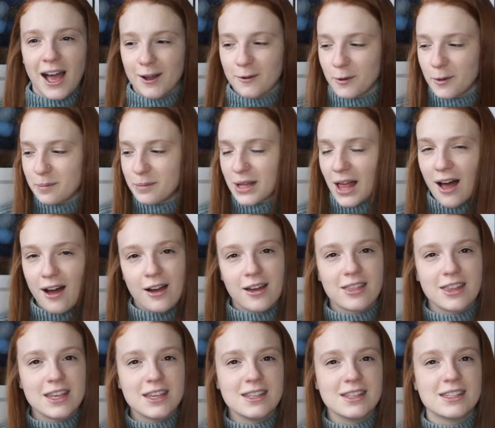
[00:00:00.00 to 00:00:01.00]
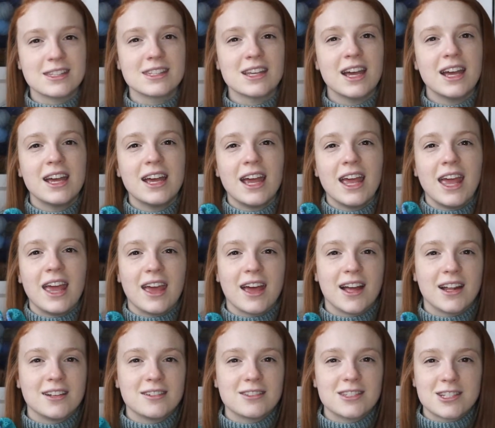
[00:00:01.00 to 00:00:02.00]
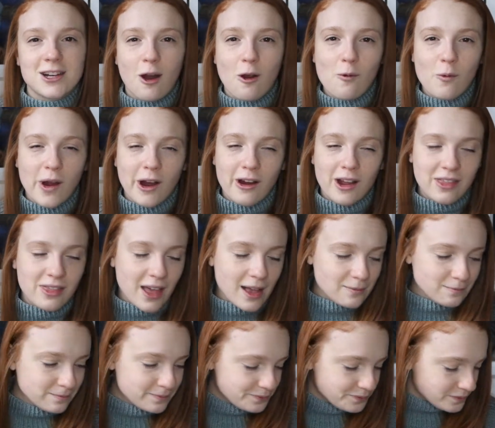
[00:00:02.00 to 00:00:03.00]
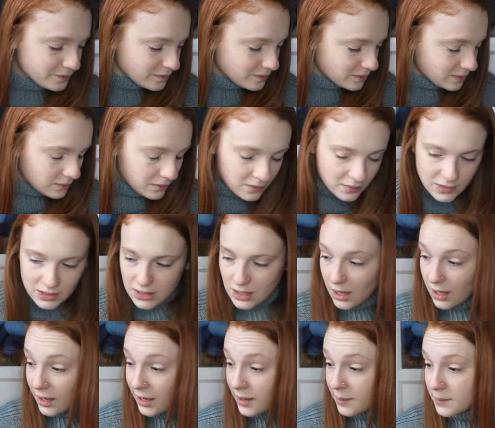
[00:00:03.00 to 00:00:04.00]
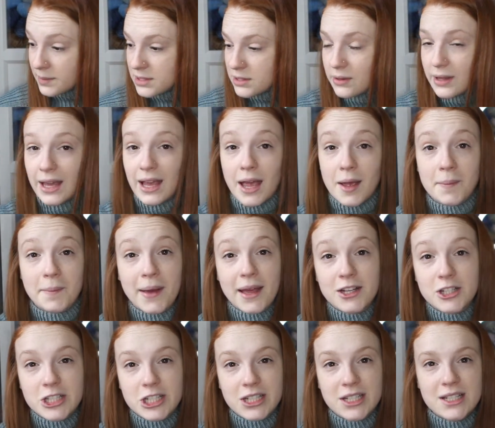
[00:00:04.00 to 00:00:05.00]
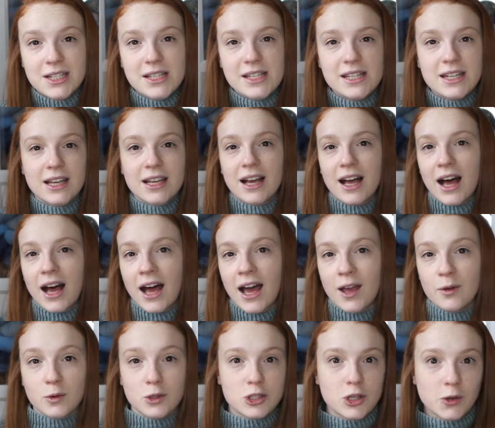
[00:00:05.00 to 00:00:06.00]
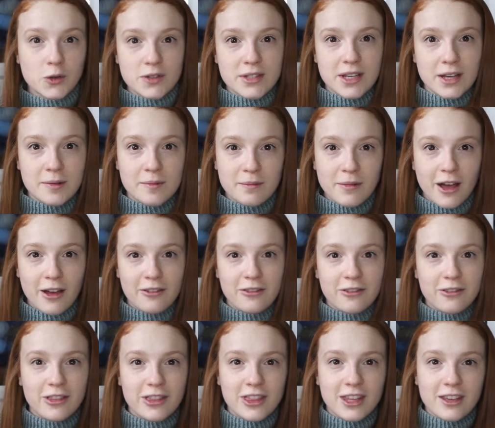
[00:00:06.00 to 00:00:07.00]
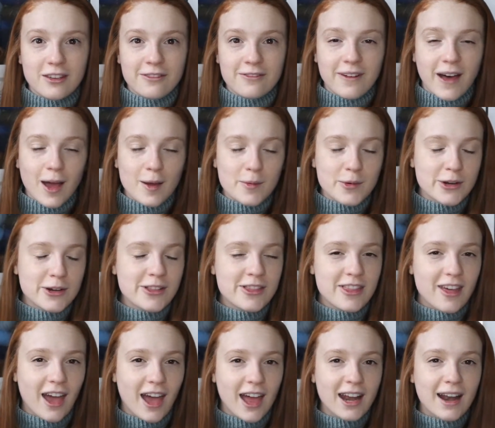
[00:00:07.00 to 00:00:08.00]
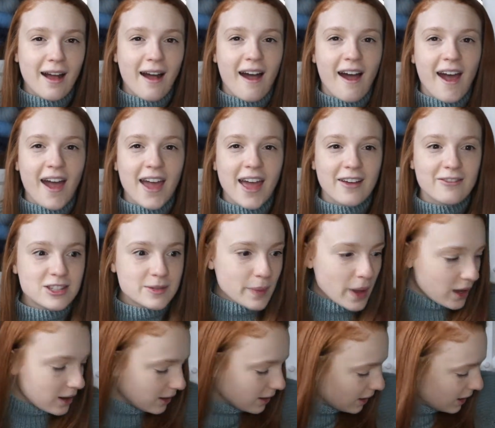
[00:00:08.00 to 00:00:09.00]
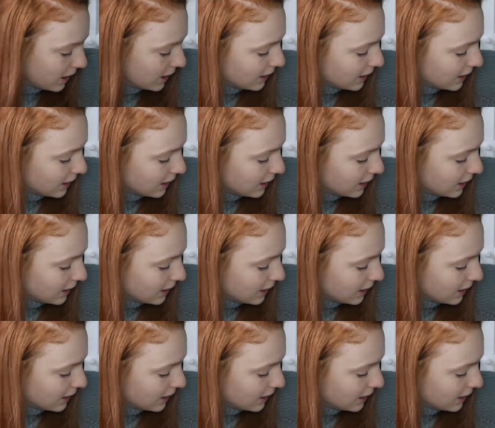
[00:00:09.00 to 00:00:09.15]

I will block these and start wearing them. So like I mentioned, I will show you some of the fiber that I have spun.